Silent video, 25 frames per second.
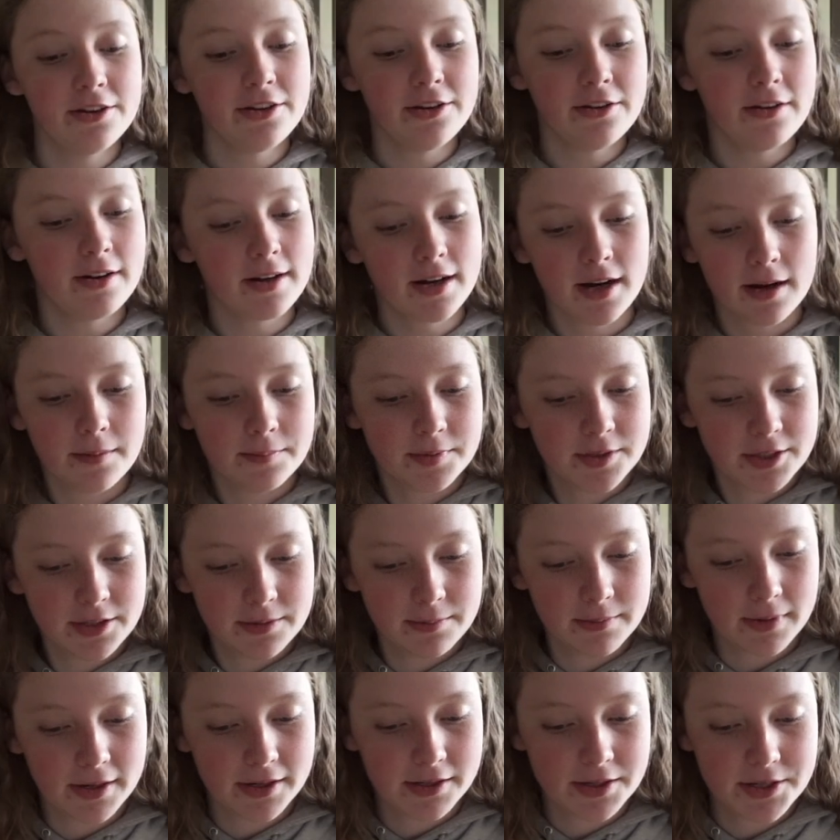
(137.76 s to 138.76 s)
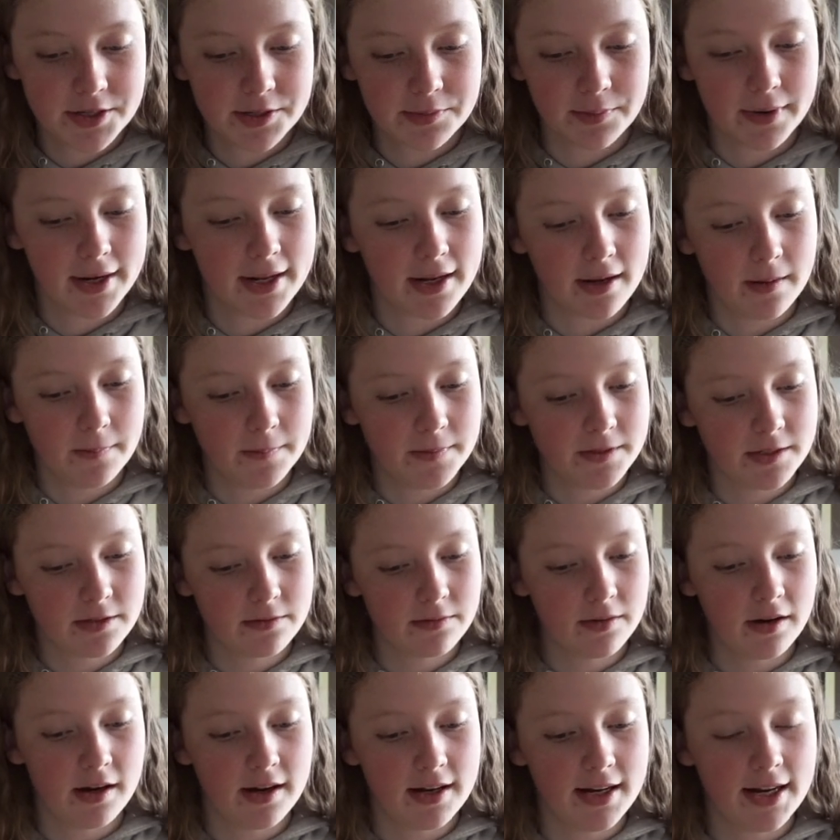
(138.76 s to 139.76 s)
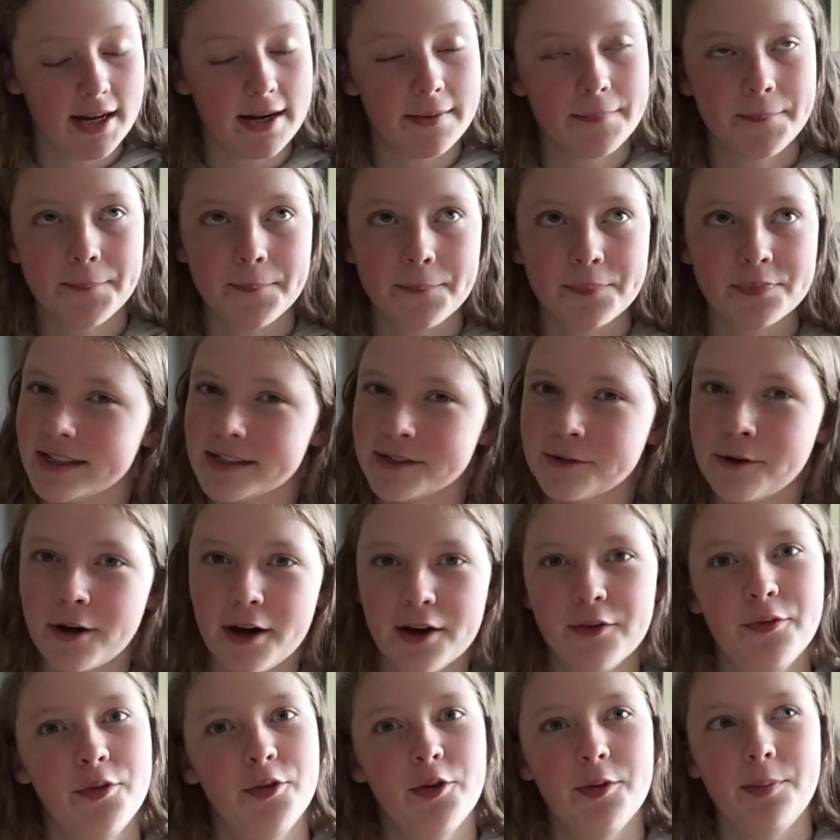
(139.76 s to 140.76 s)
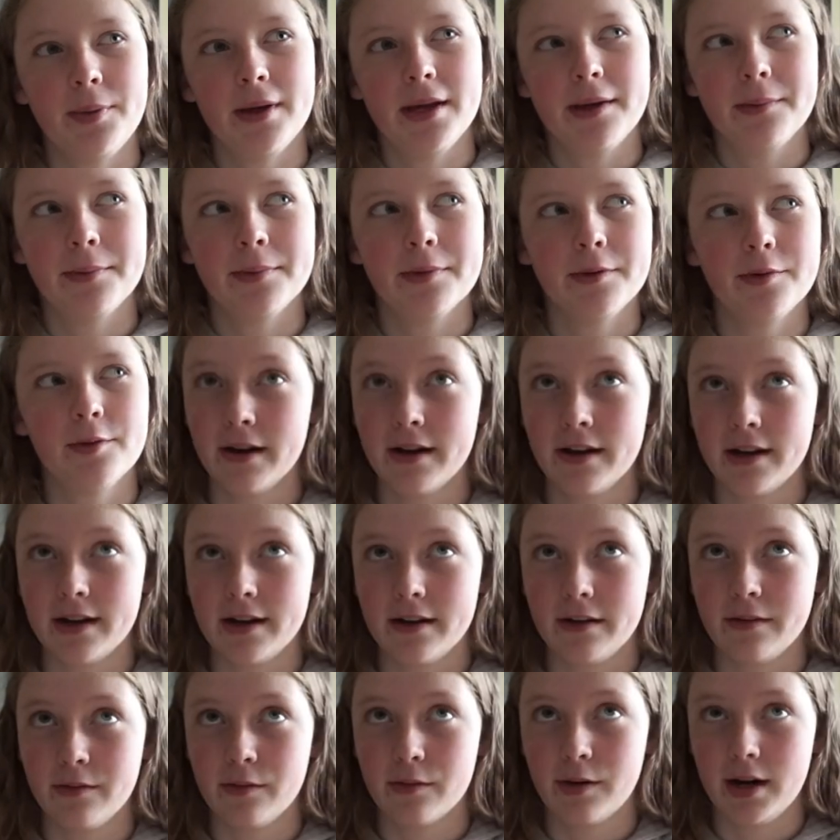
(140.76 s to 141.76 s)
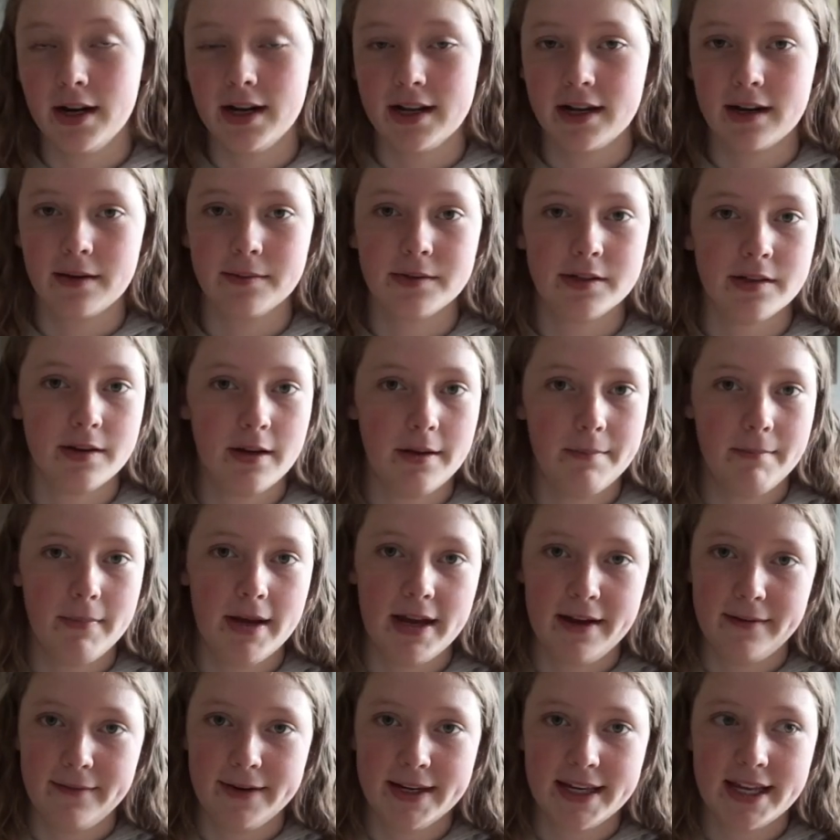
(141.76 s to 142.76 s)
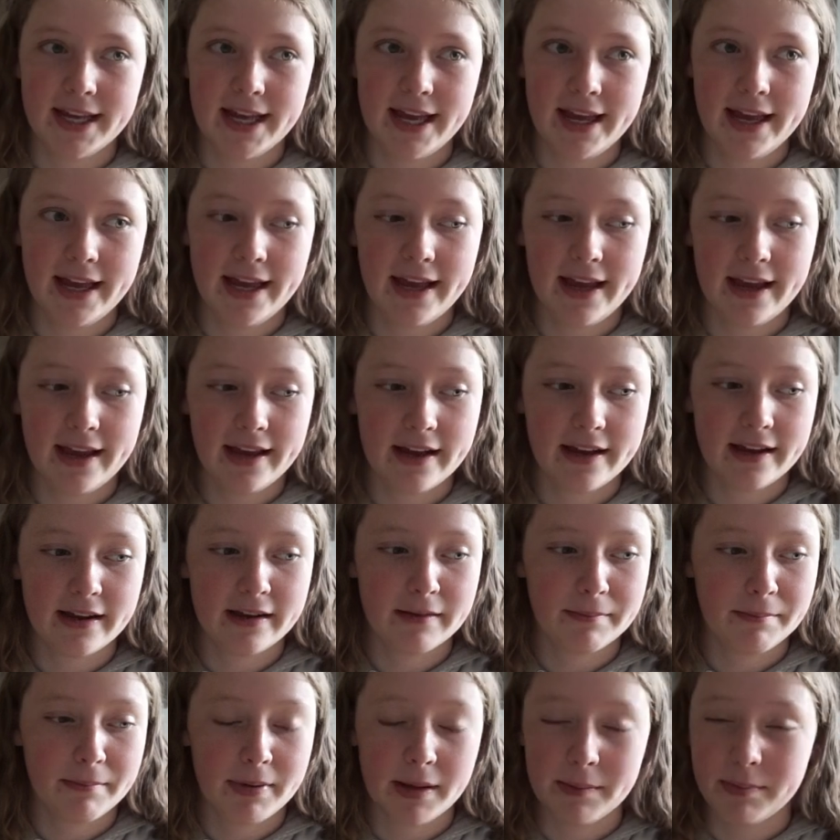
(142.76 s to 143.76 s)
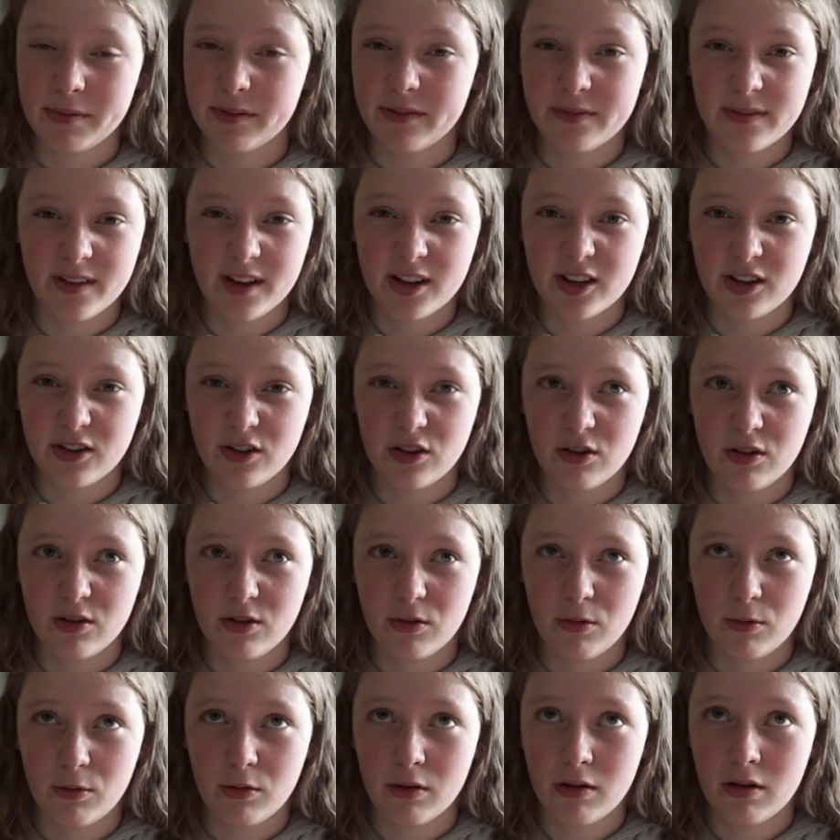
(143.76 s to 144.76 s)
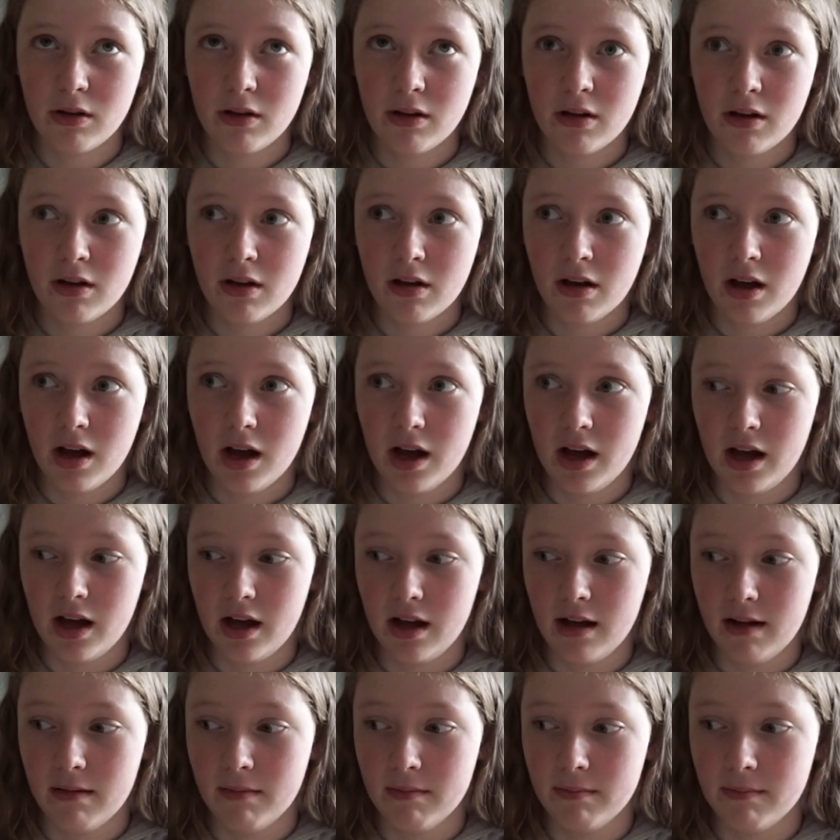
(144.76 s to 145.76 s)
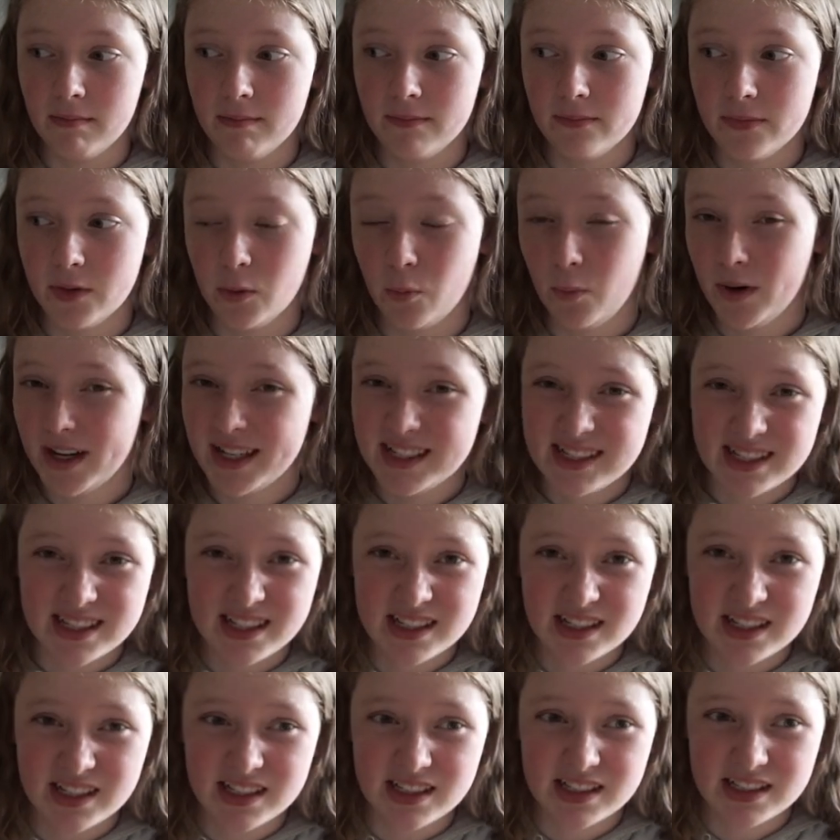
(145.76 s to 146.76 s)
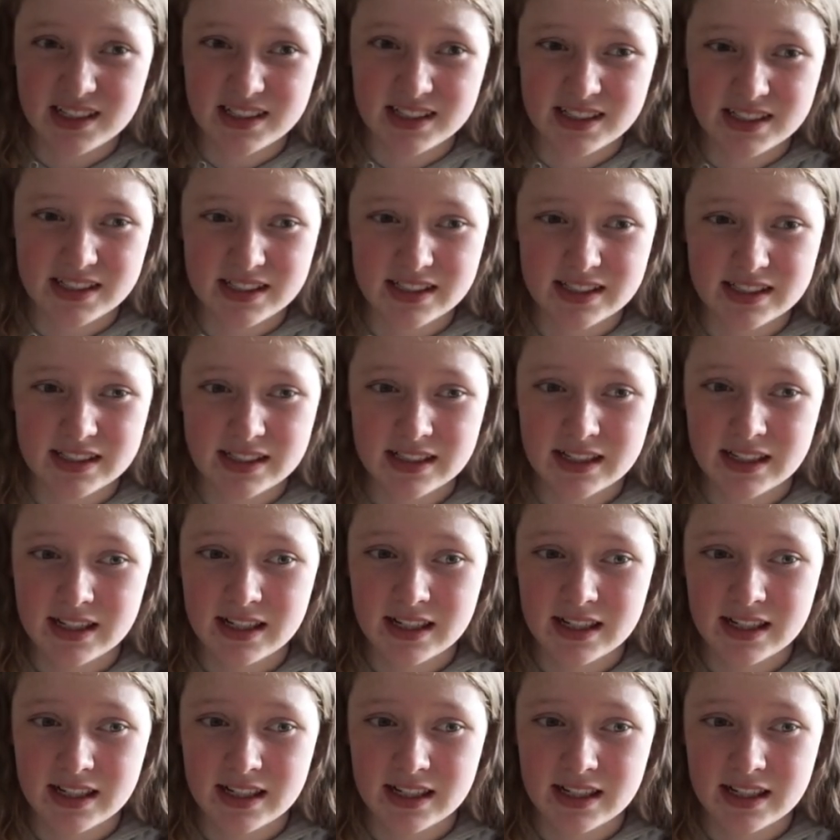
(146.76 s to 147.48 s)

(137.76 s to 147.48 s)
do you look up to most when it comes to riding? There's quite a few people. I quite look up to Mary King, Pippa Funnell, Um, the Whittakers,